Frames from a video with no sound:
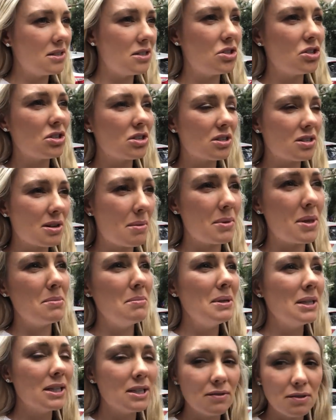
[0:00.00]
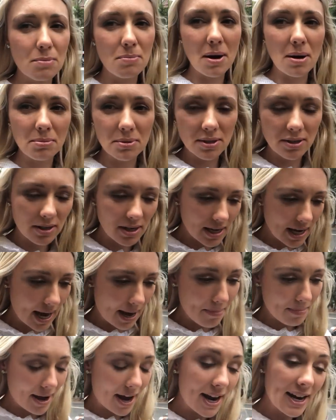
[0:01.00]
It's just because I'm in the middle of the publicity
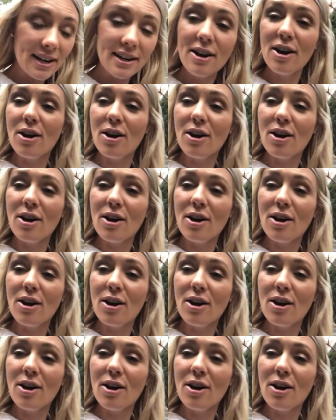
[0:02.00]
campaign